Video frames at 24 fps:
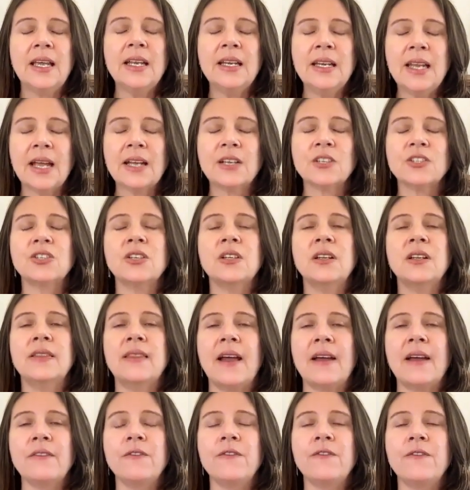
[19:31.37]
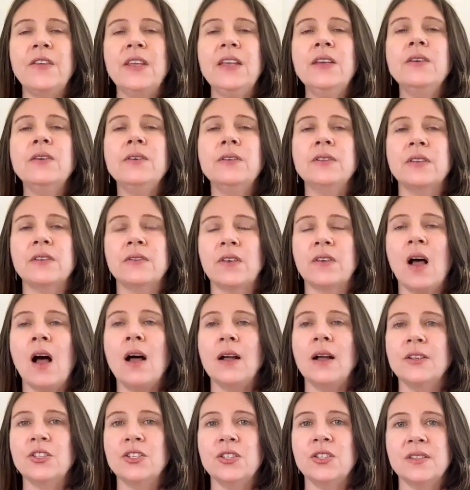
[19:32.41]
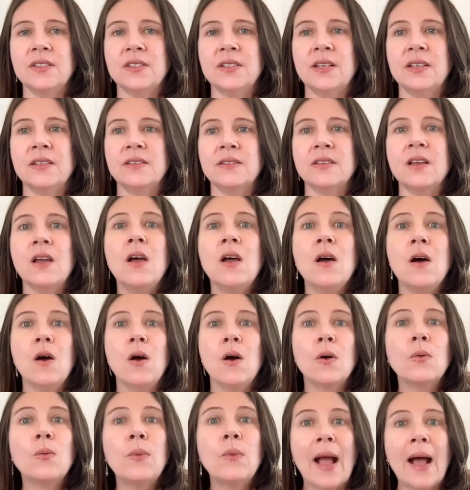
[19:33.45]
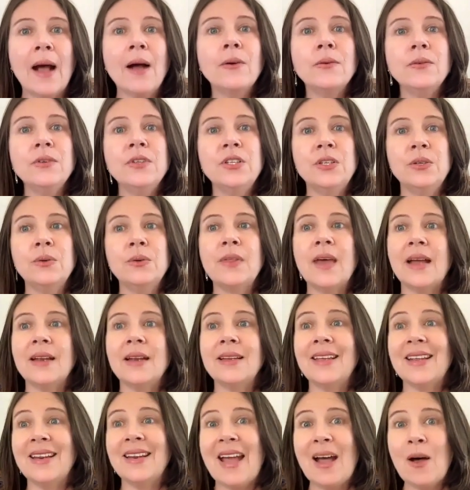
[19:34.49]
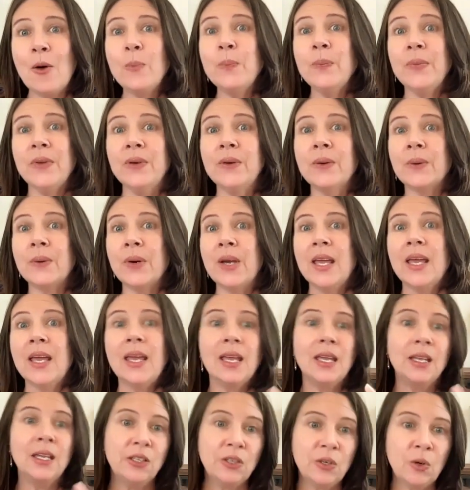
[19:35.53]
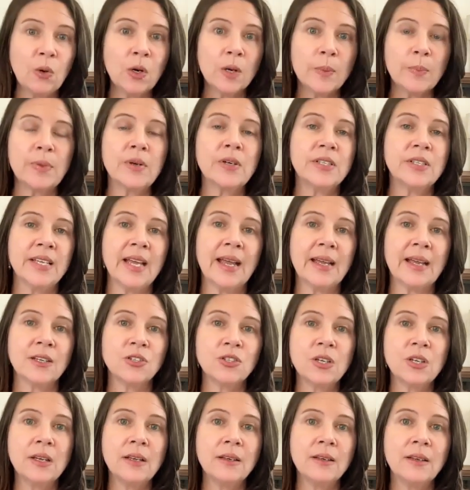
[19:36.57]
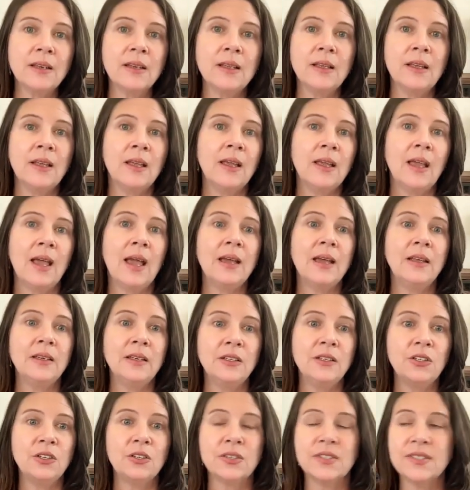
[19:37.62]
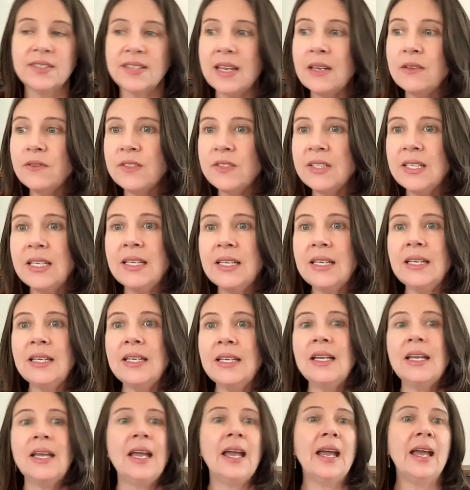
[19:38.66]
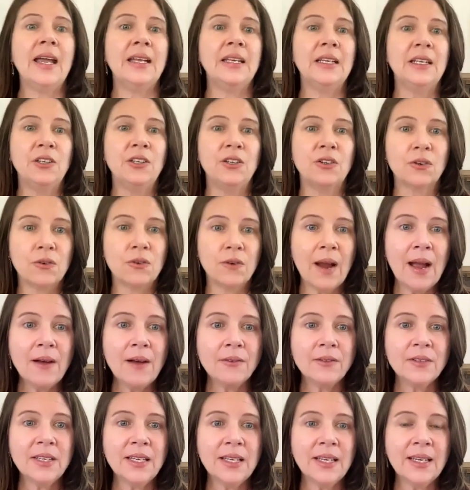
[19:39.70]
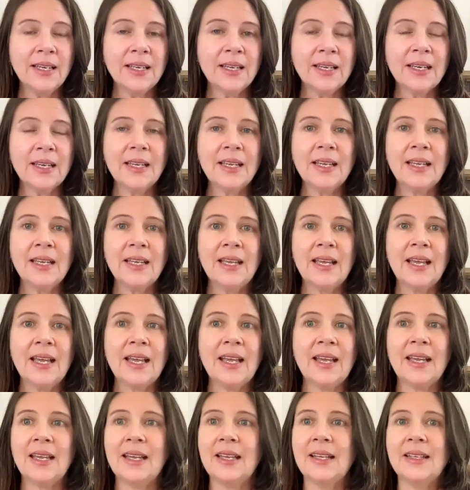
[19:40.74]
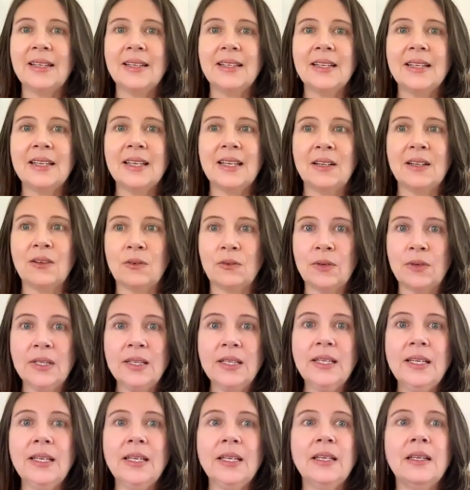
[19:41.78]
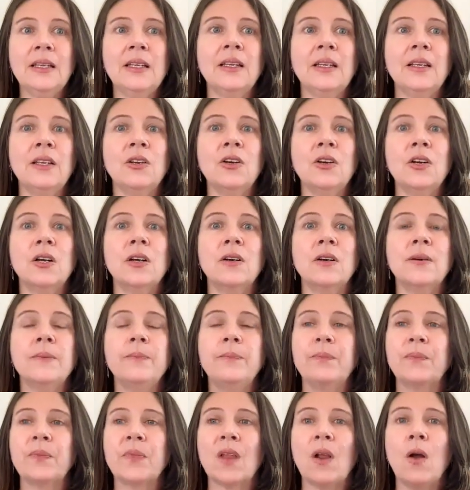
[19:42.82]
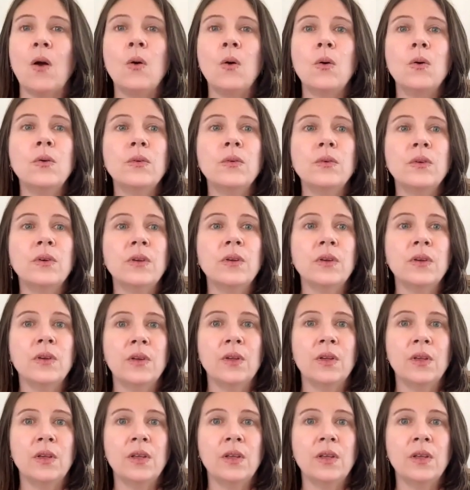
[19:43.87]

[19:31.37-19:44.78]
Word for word: connection and that field of consciousness around you that can help you in your protection and in your safety and in your grounding and really in your own